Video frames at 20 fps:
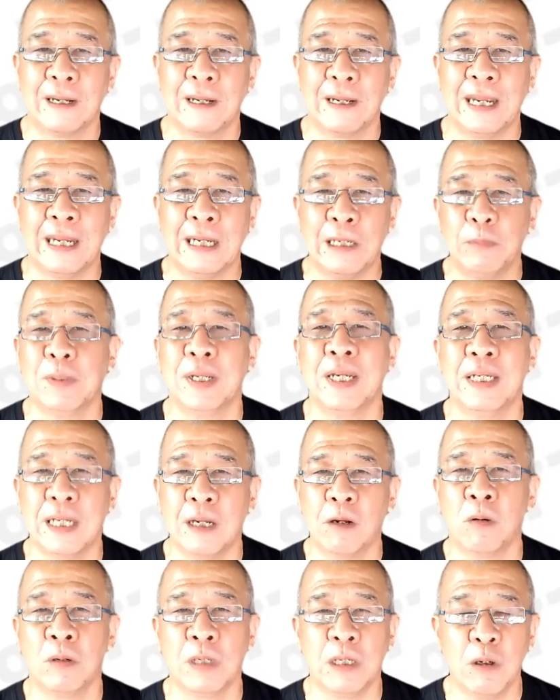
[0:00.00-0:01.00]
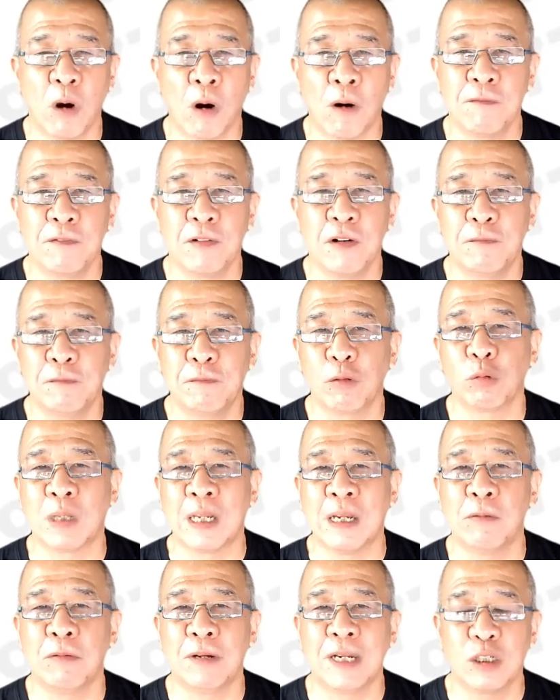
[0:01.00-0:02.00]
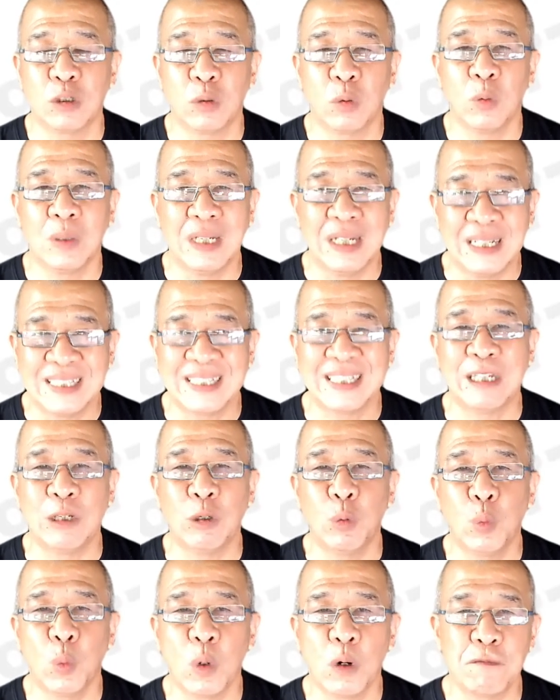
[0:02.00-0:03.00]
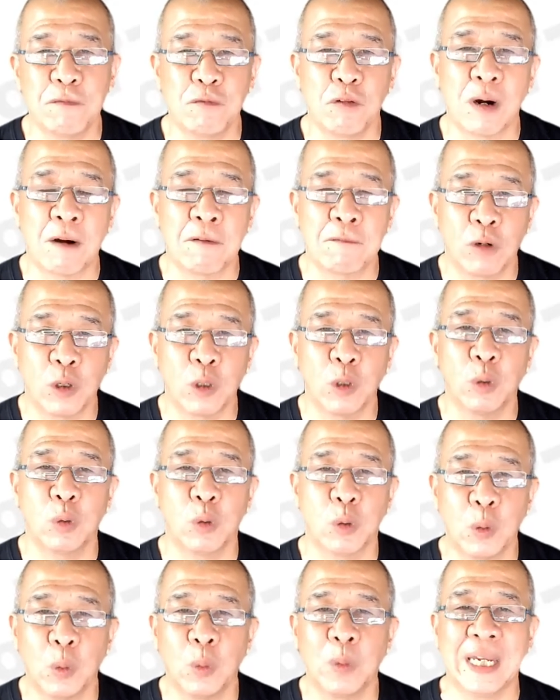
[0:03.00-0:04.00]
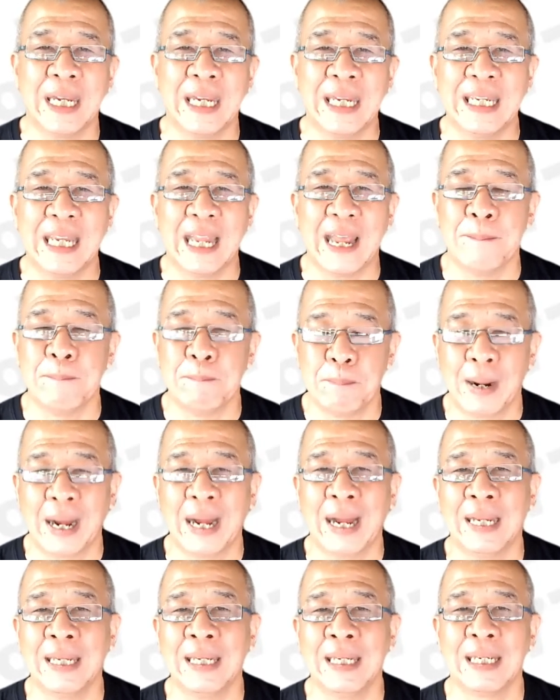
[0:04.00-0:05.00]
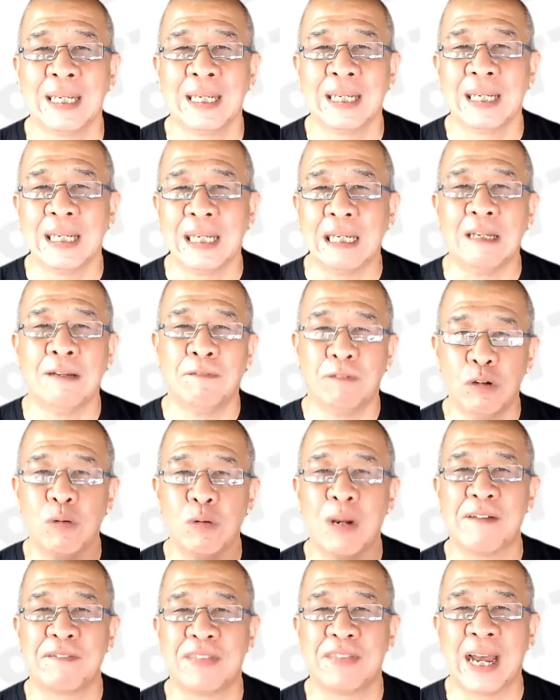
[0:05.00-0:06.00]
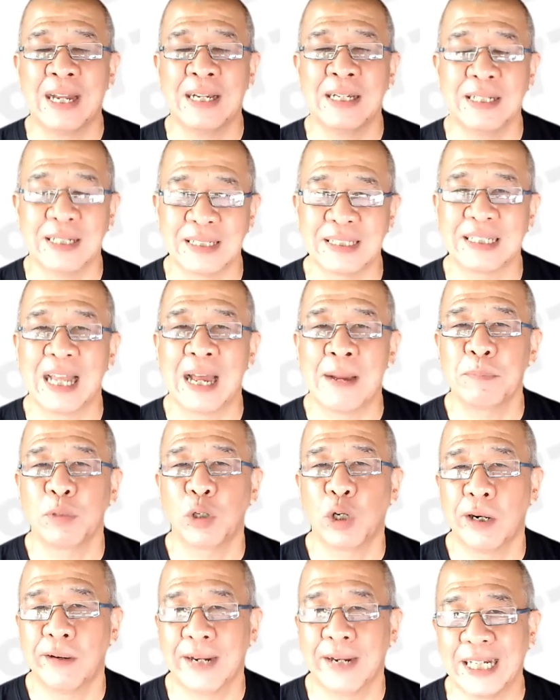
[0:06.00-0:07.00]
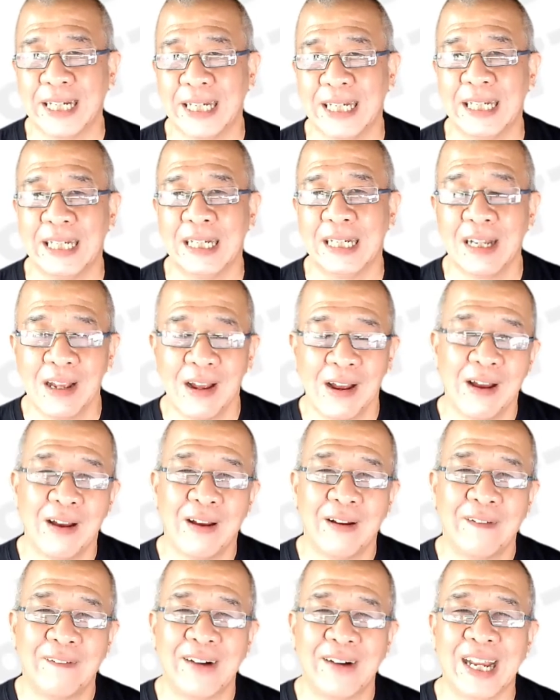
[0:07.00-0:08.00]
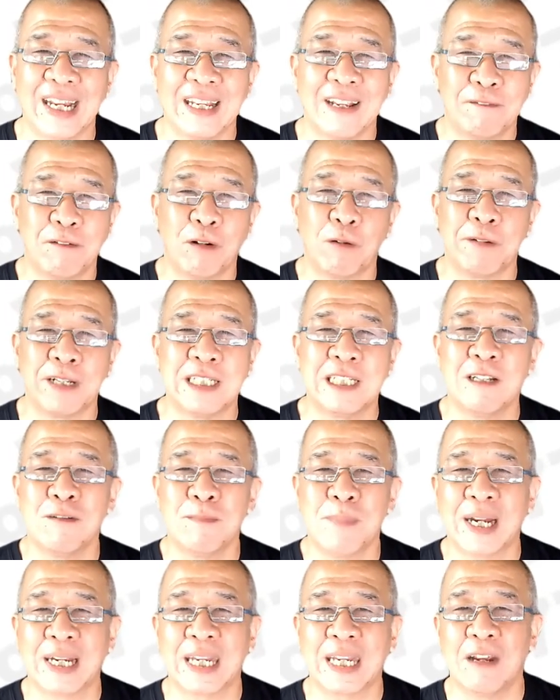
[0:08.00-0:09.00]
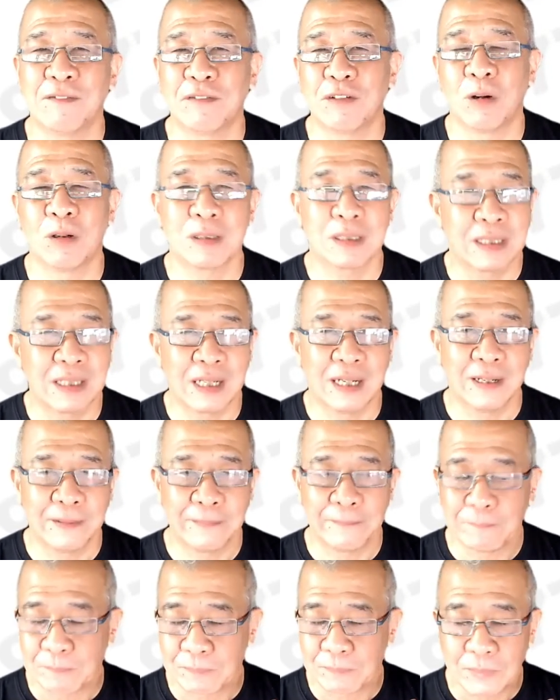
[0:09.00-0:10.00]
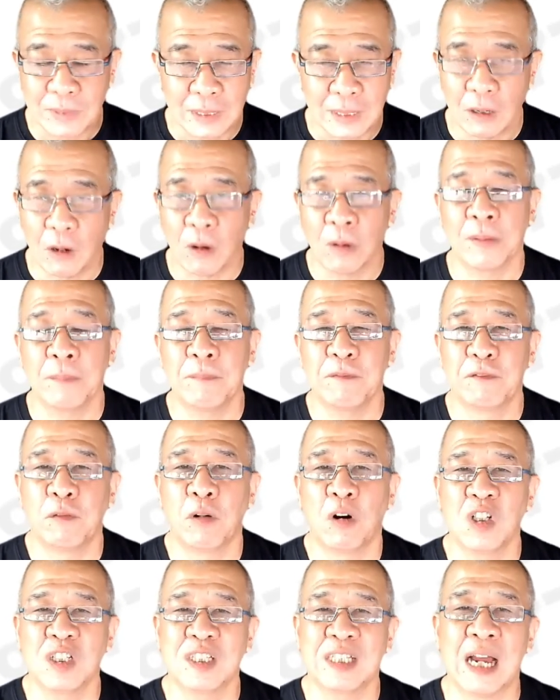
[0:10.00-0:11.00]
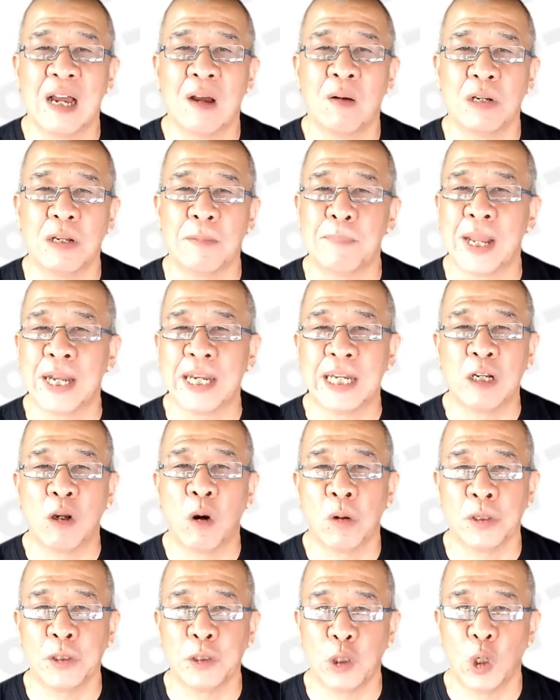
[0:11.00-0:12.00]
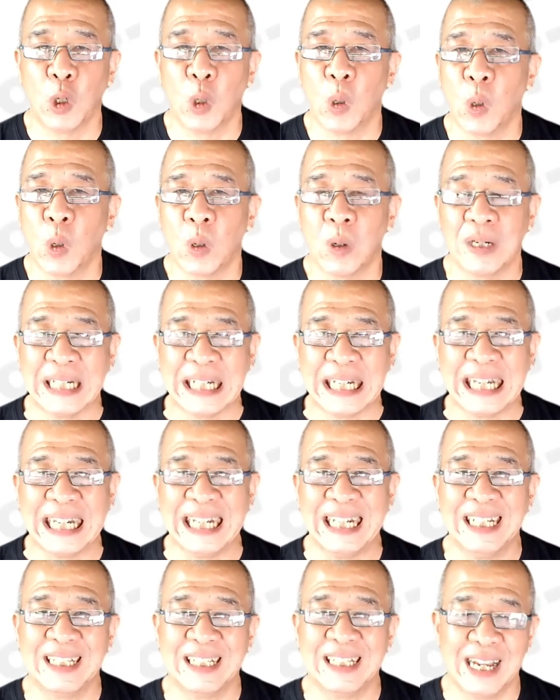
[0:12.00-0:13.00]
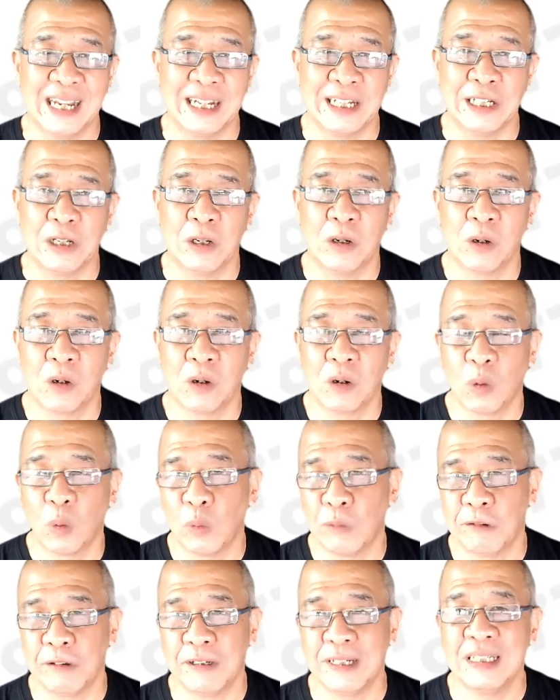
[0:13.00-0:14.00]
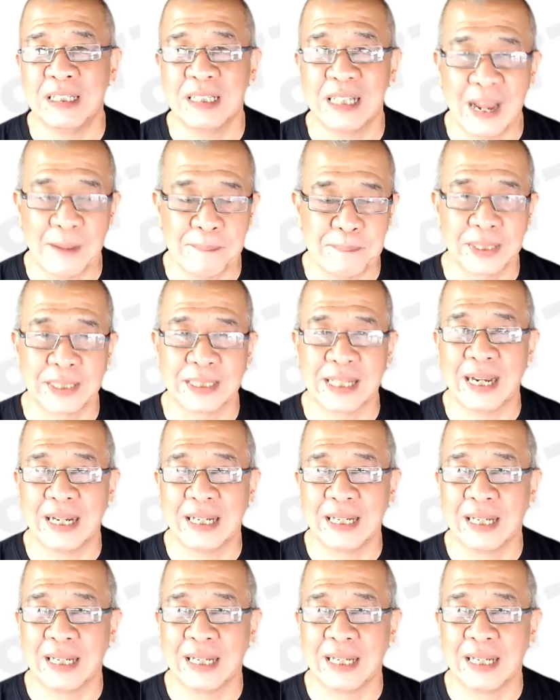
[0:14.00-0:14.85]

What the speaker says: Anyway, they only offer floating rate, so it's still worthwhile for you to go in and buy if you have done the sum correctly. Right, for resale market, of course, it all boils down depending on your needs and your risk appetite.